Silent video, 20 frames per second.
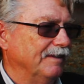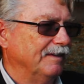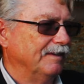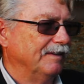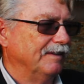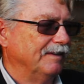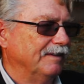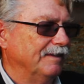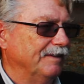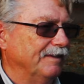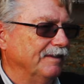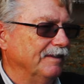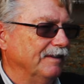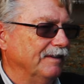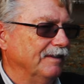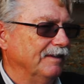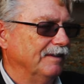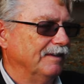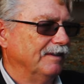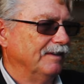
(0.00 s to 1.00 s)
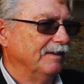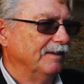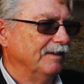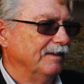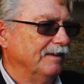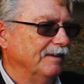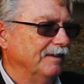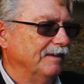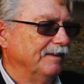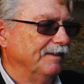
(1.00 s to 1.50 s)

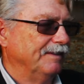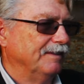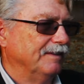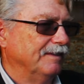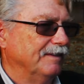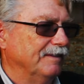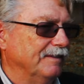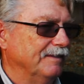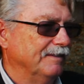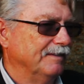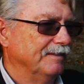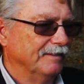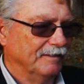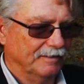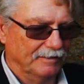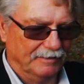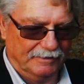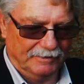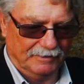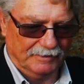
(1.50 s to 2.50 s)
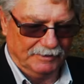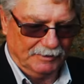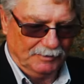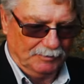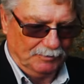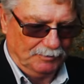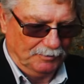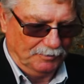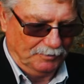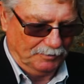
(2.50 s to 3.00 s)

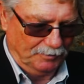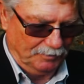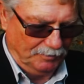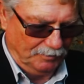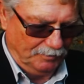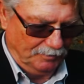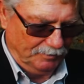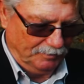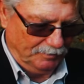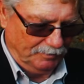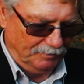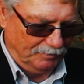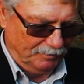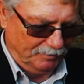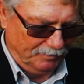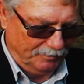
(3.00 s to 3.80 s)
(not speaking)